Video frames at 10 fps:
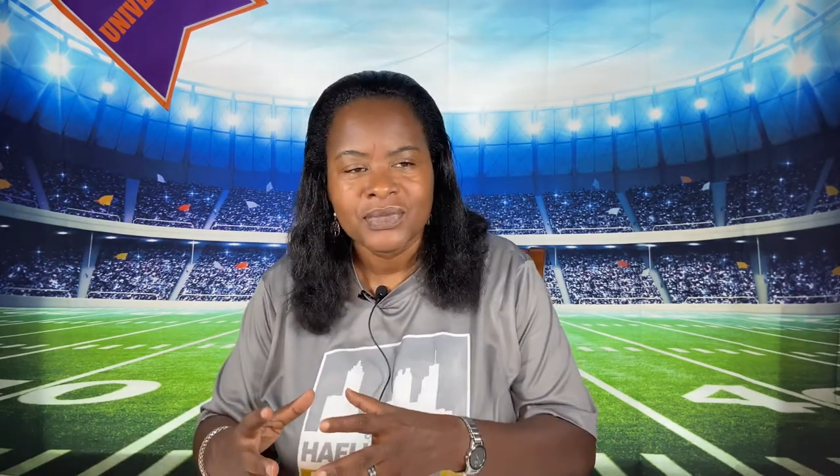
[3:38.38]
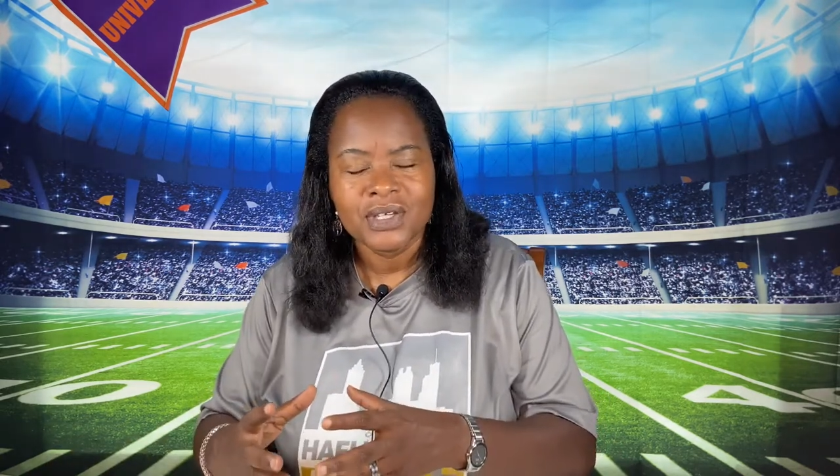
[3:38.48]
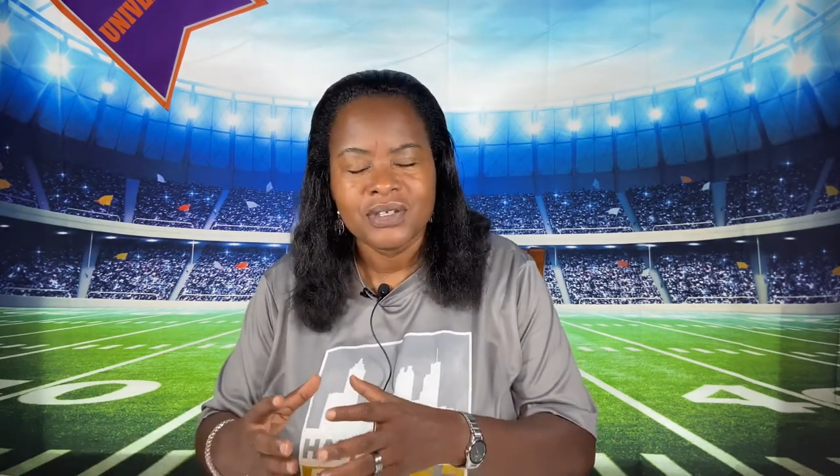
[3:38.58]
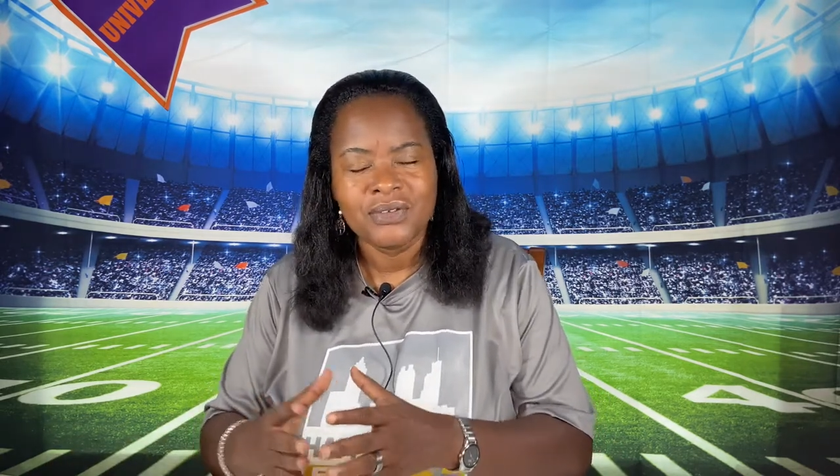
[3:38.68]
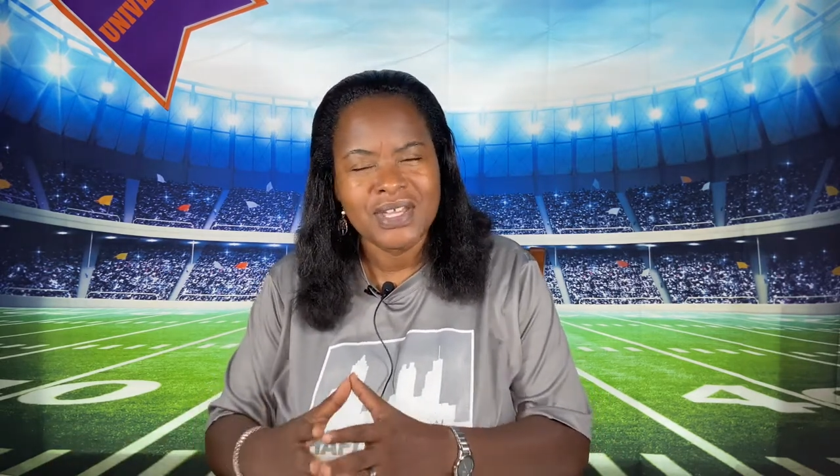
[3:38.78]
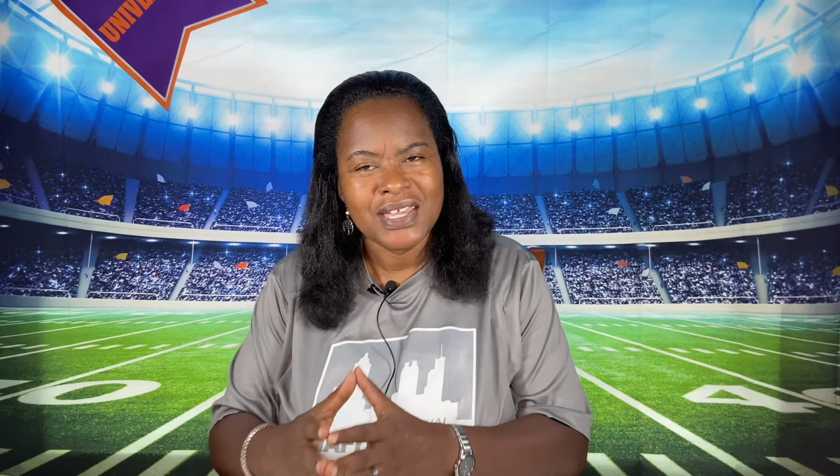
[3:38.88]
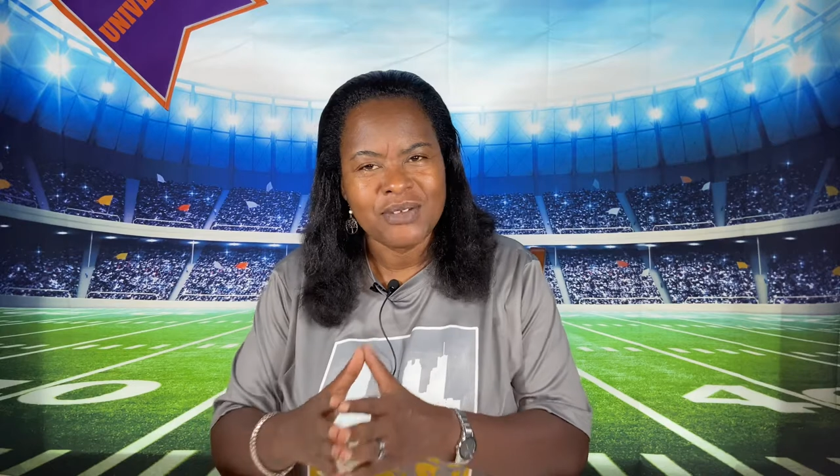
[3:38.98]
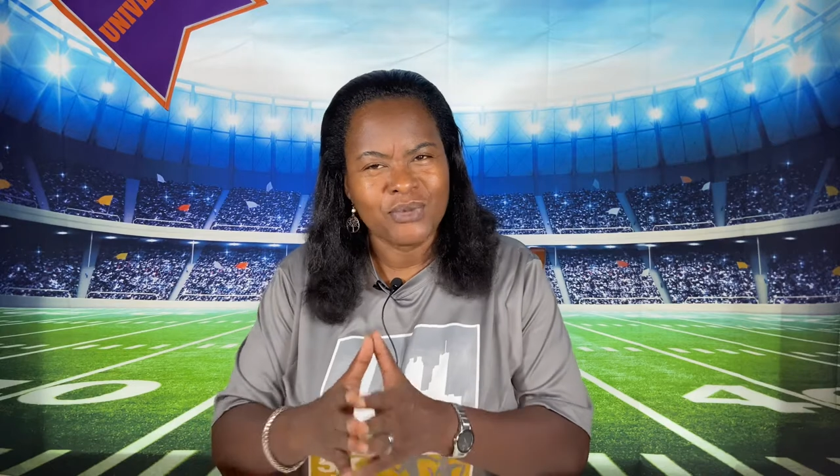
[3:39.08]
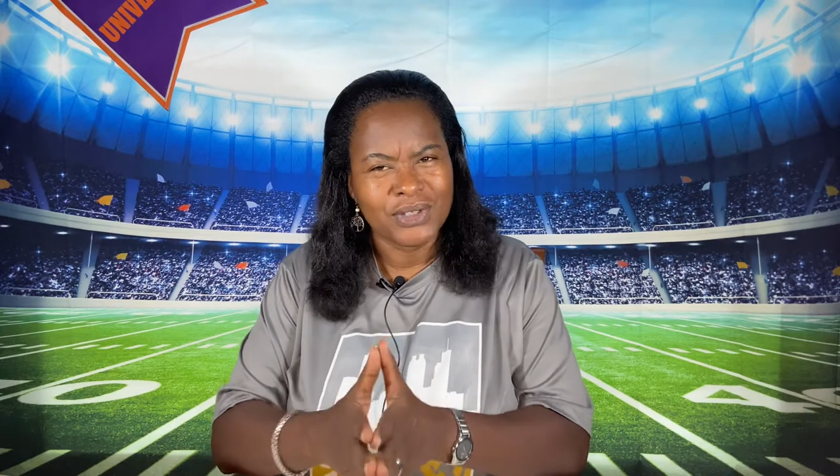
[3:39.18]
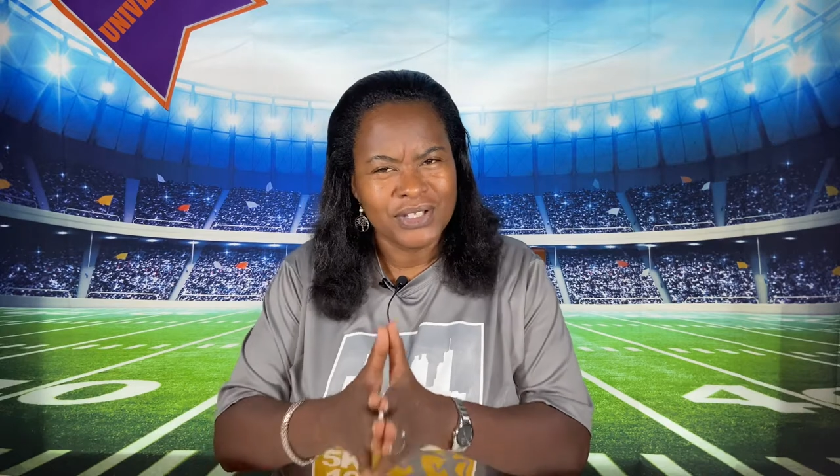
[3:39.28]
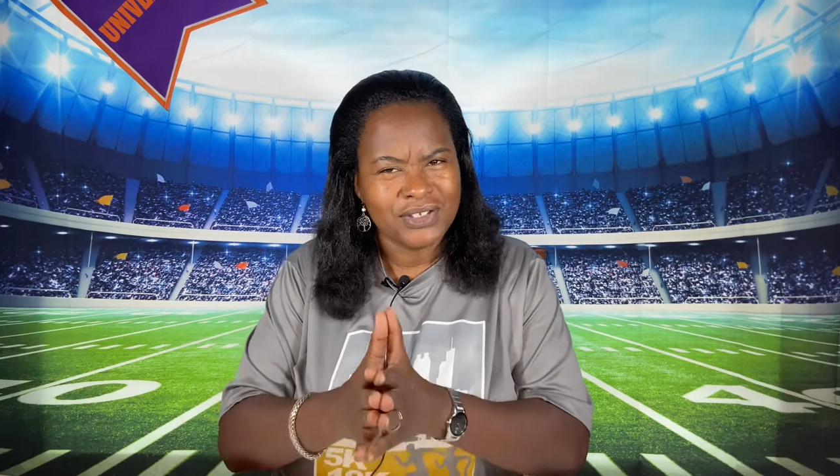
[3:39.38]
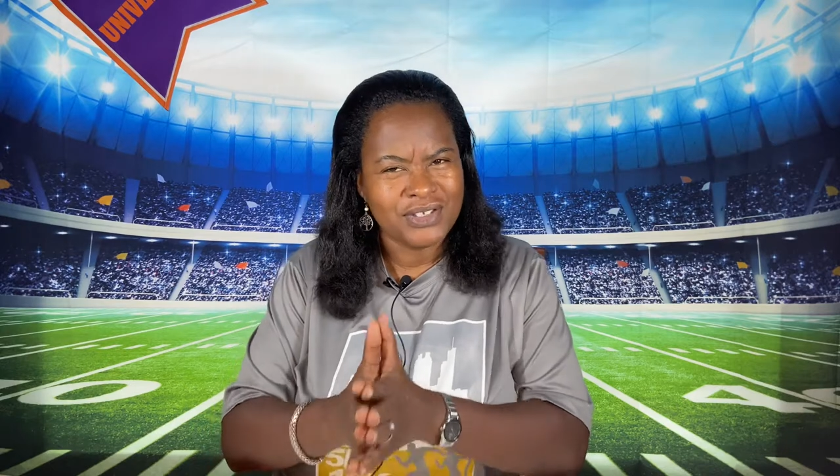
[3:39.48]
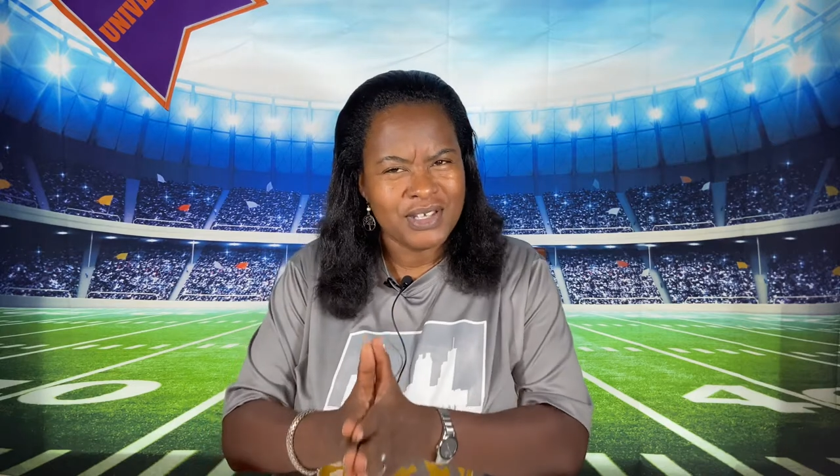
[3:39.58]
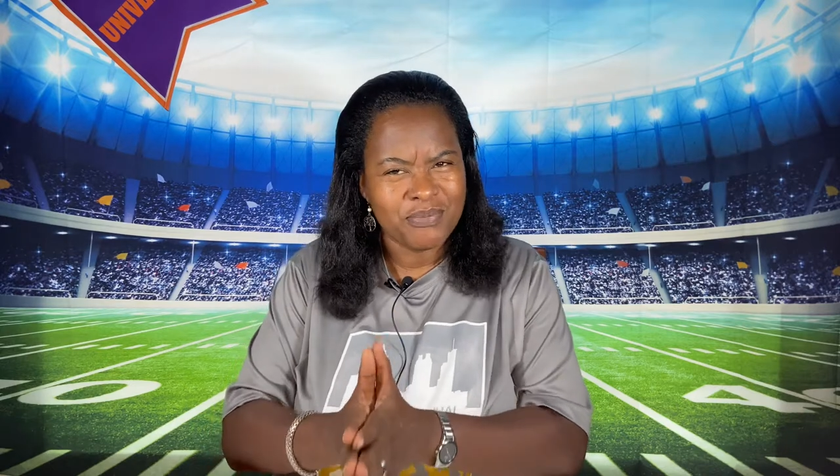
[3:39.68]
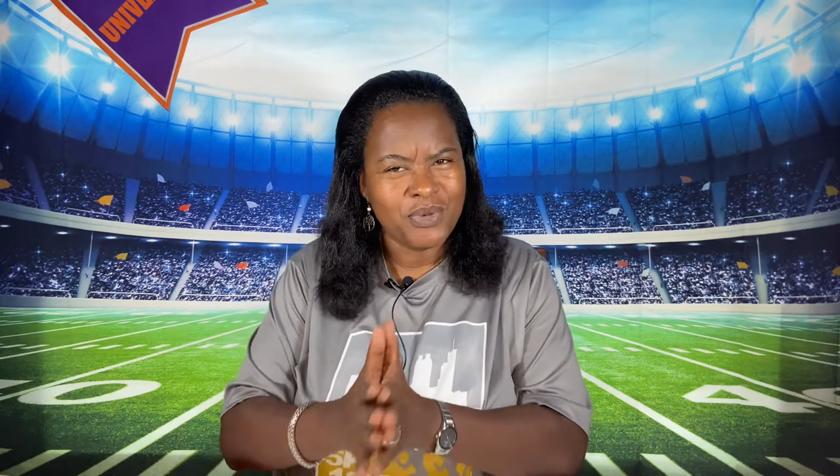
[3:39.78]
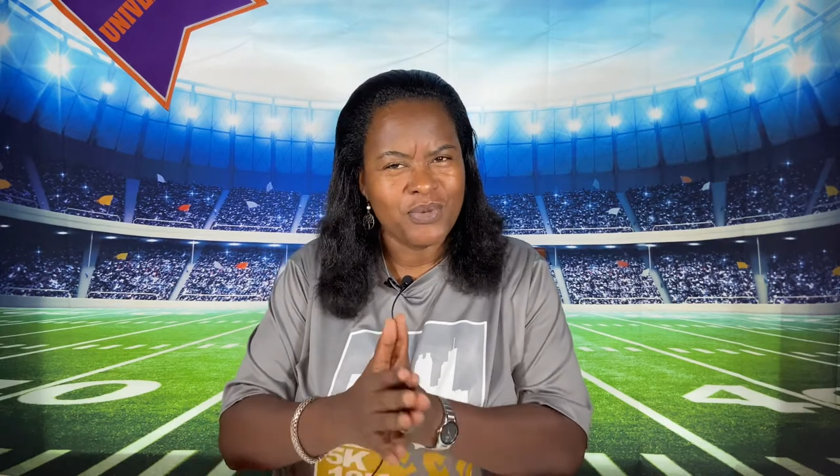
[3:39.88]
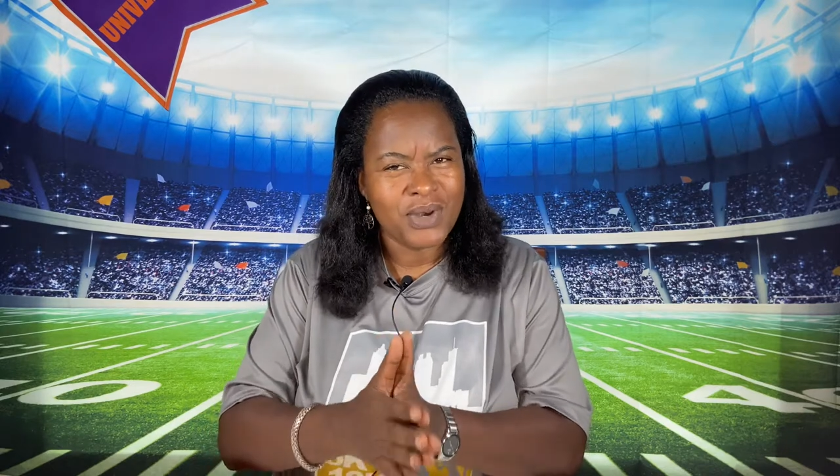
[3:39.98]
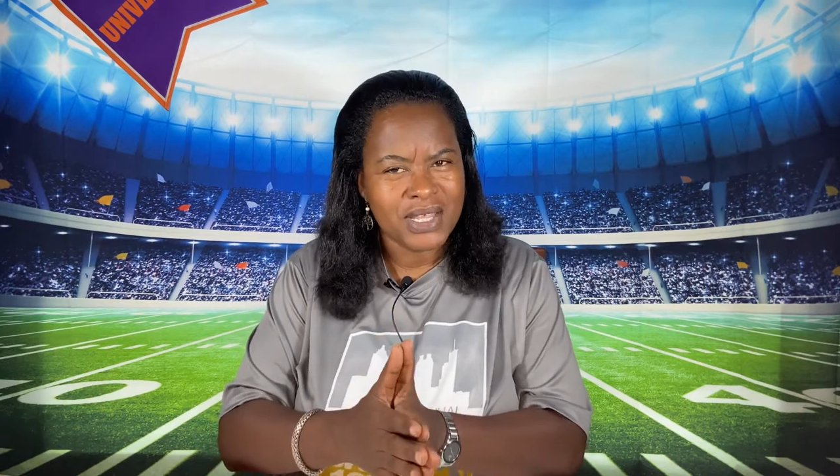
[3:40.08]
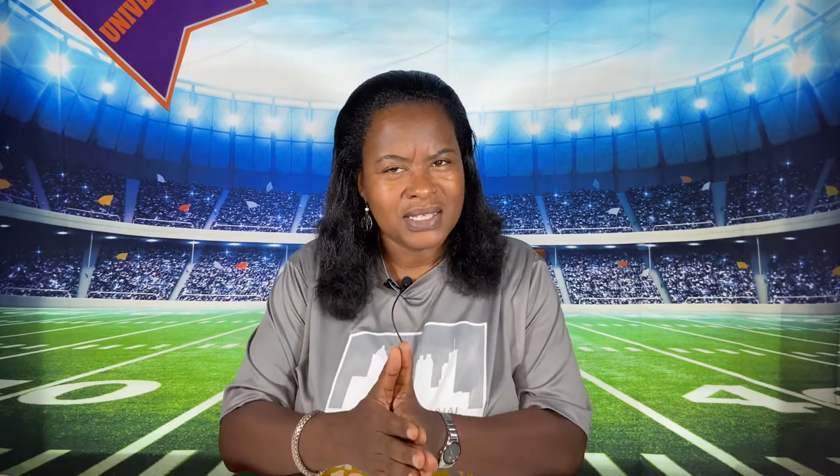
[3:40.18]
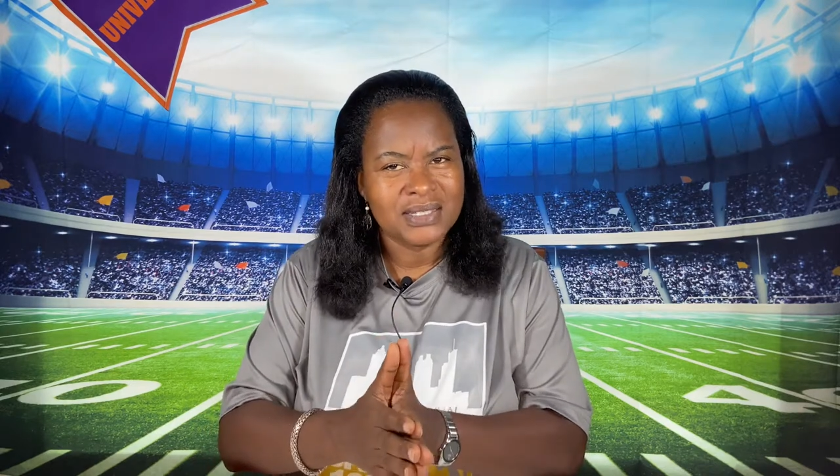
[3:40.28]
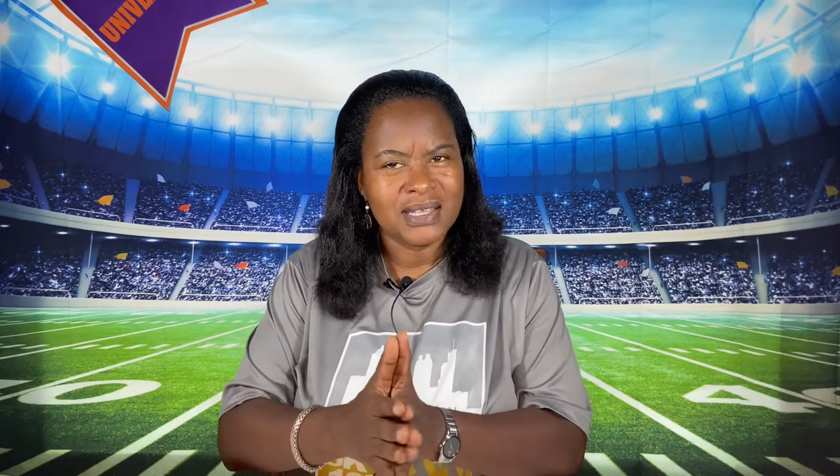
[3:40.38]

you can't really separate